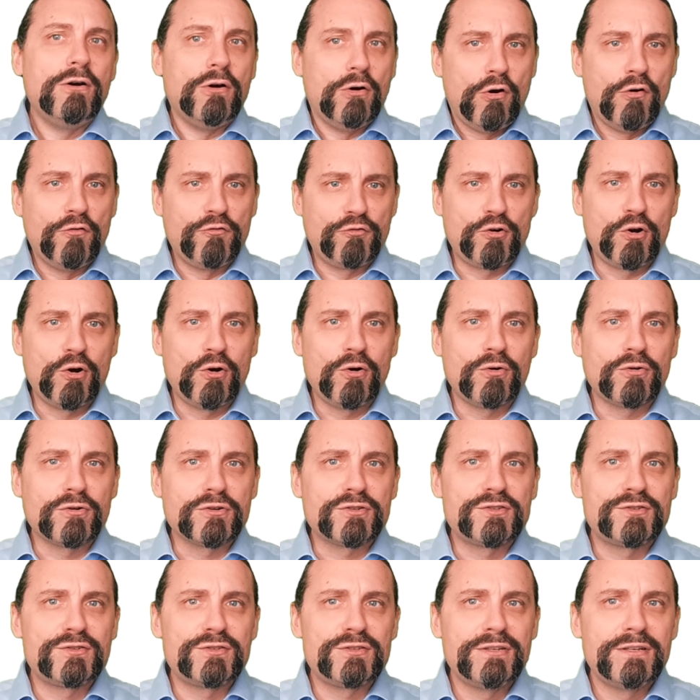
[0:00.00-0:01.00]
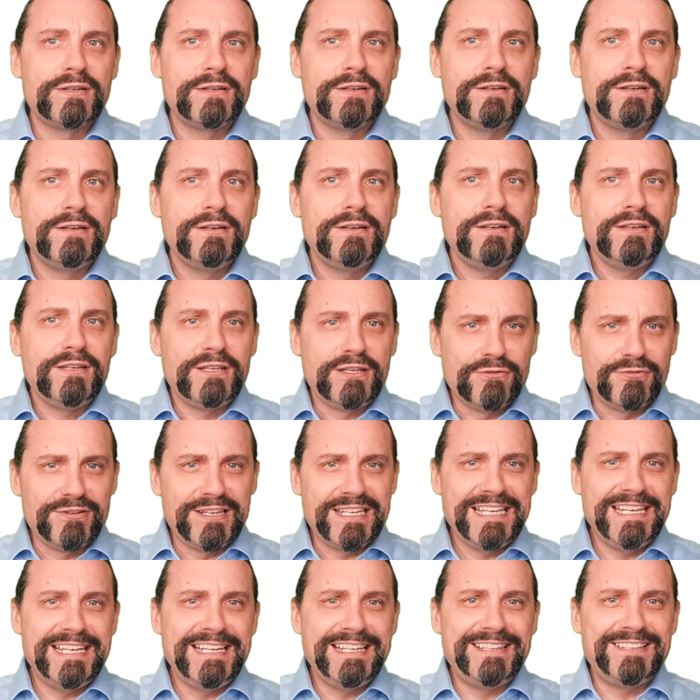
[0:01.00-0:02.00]
of course, you
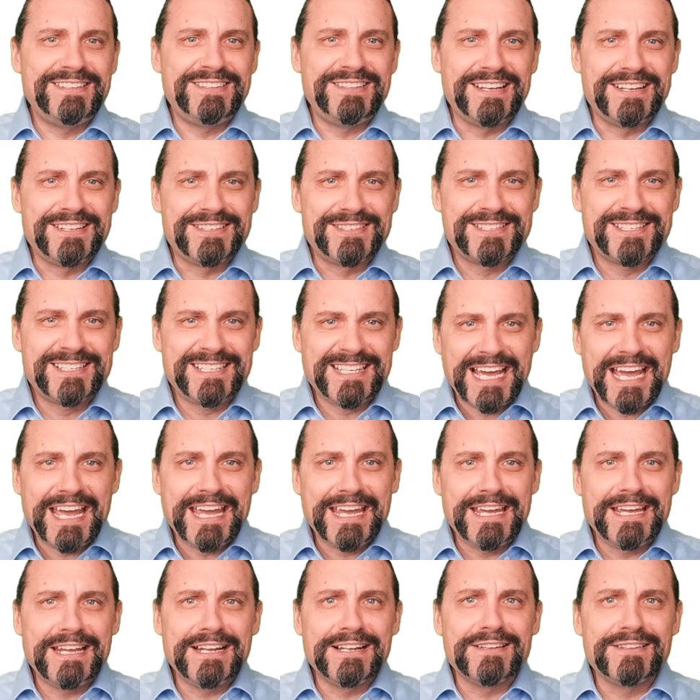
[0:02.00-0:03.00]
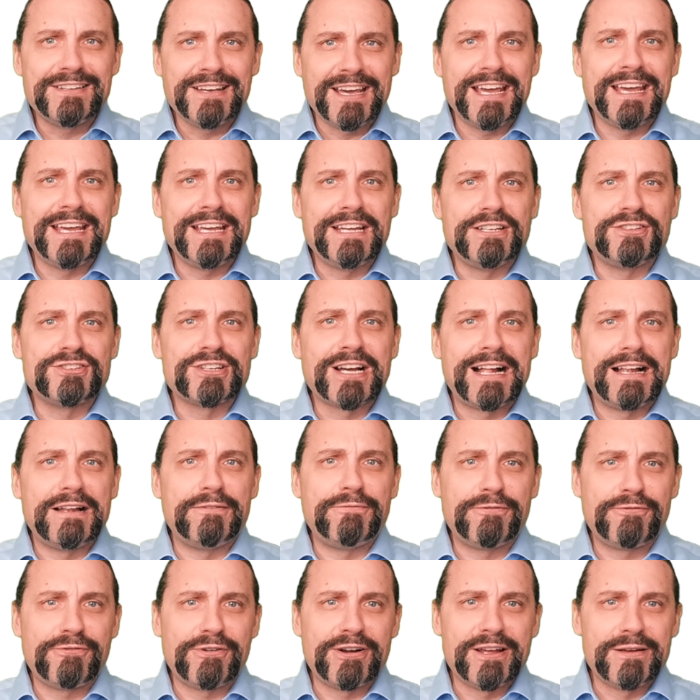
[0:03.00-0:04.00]
need the scaled agile
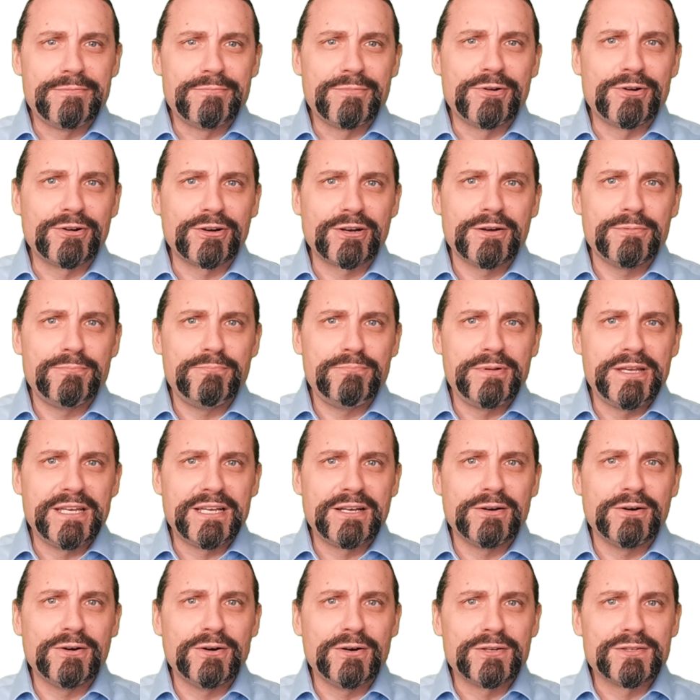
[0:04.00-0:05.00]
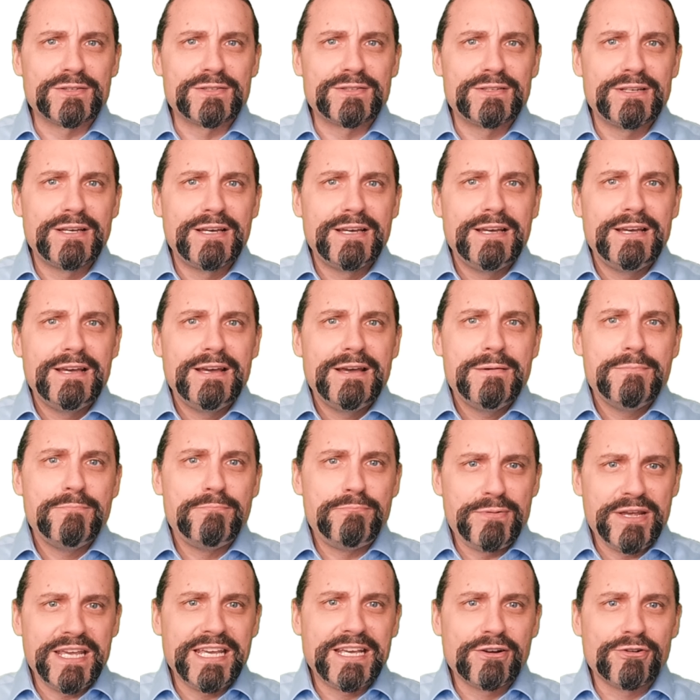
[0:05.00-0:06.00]
framework because
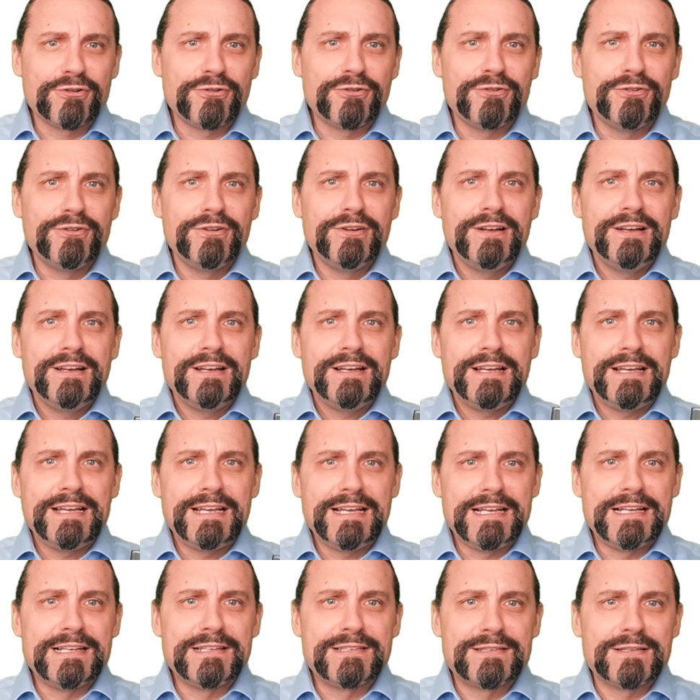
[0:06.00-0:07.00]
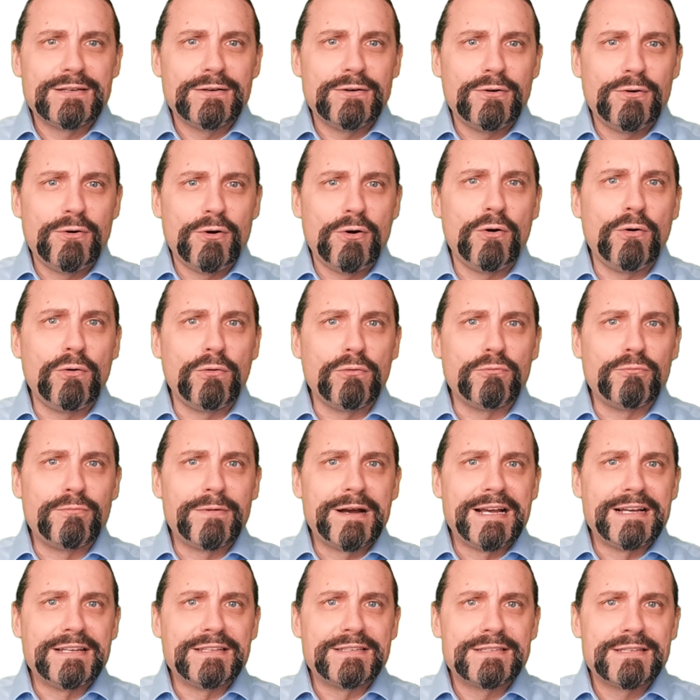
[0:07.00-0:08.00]
bigger is
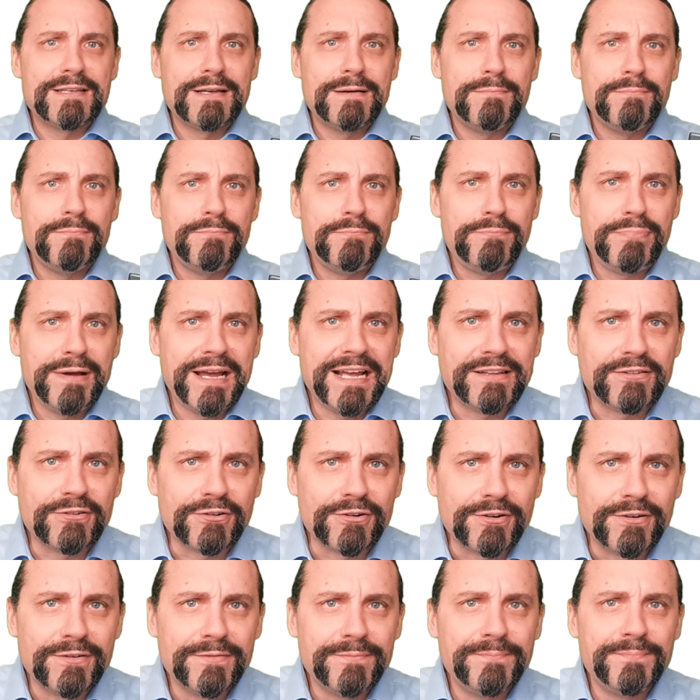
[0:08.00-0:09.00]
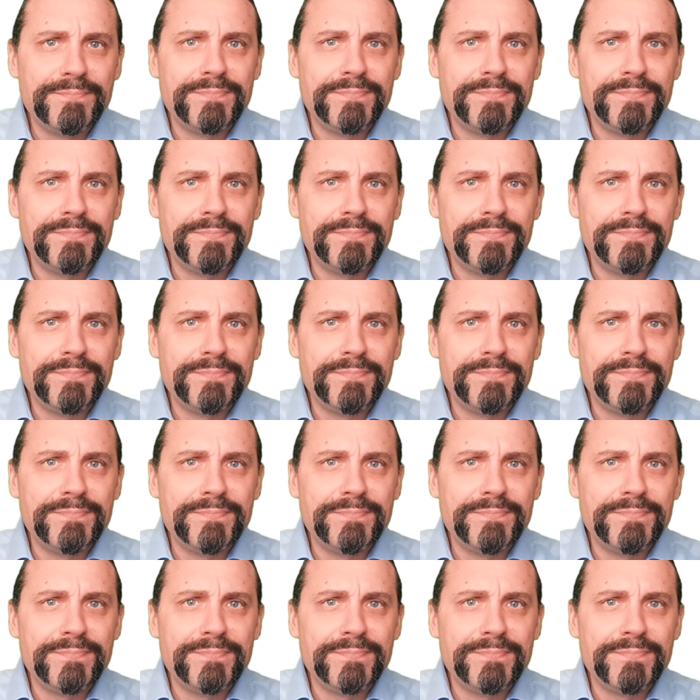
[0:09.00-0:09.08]
always better.